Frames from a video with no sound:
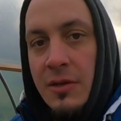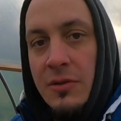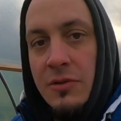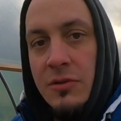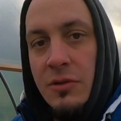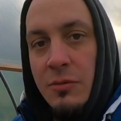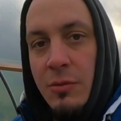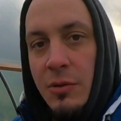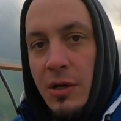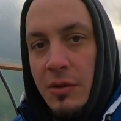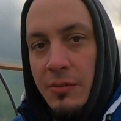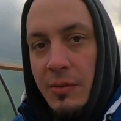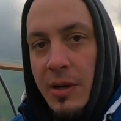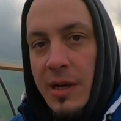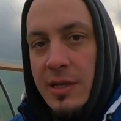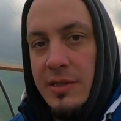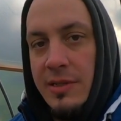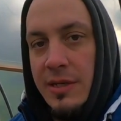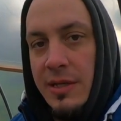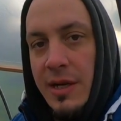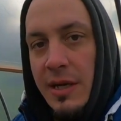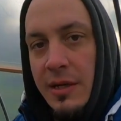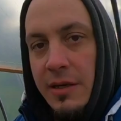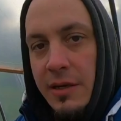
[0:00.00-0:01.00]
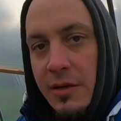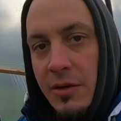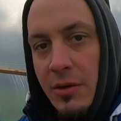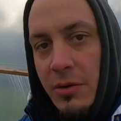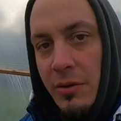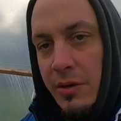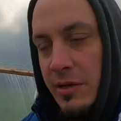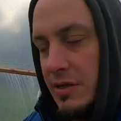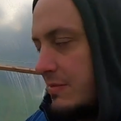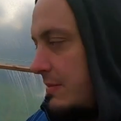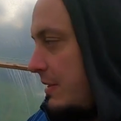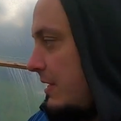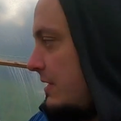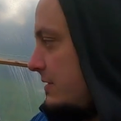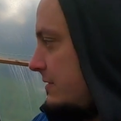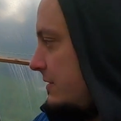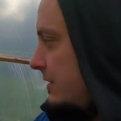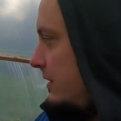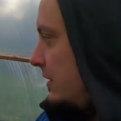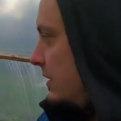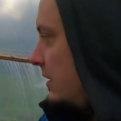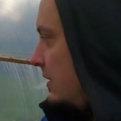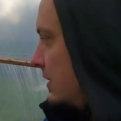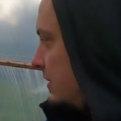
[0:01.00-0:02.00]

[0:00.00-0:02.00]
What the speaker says: so we're not wasting any growing space.